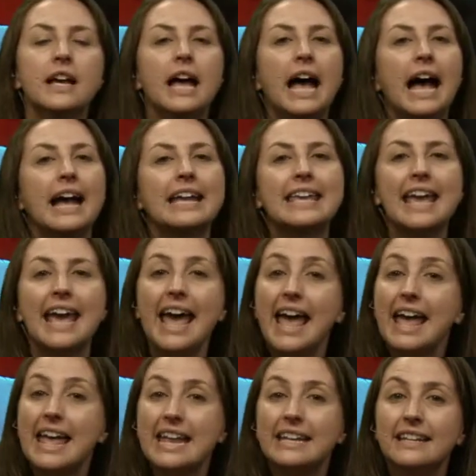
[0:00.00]

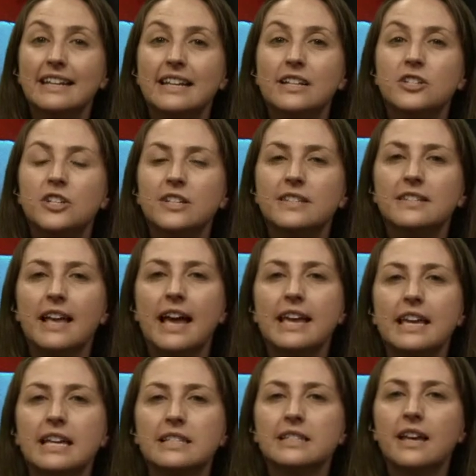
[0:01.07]
again, just like
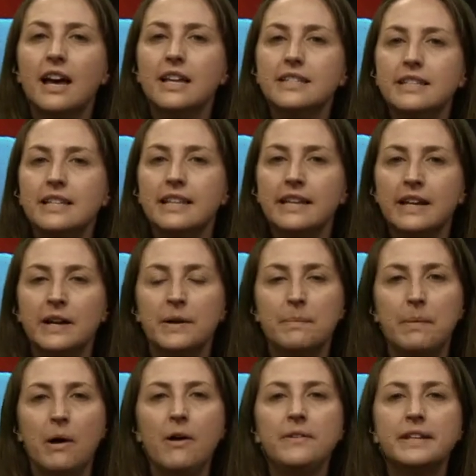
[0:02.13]
its cousin, the
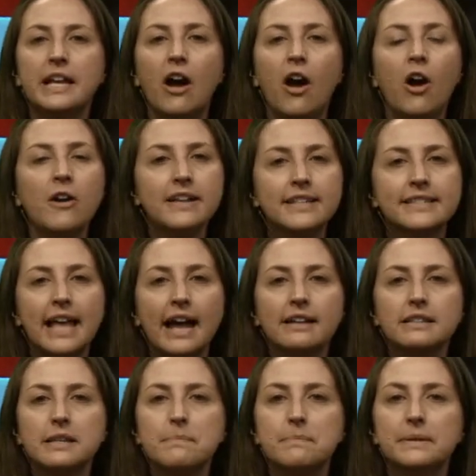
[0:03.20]
Garibaldi, aren't
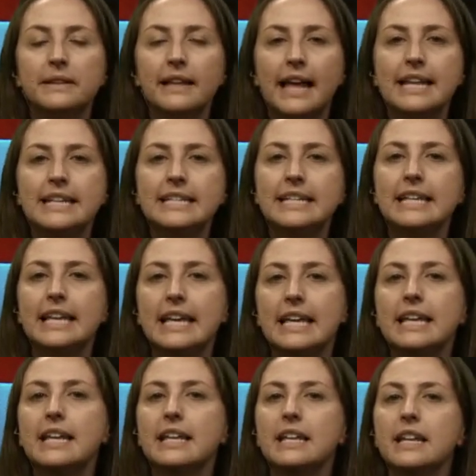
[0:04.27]
exactly blending
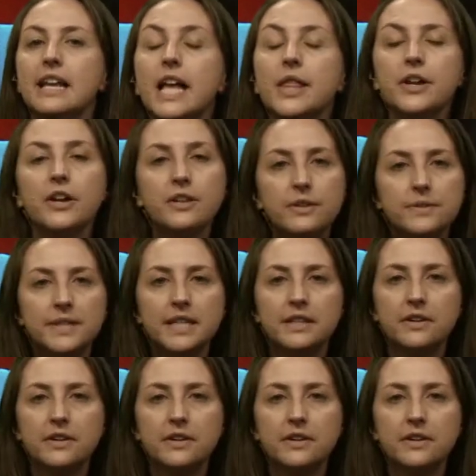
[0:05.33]
in. They're using their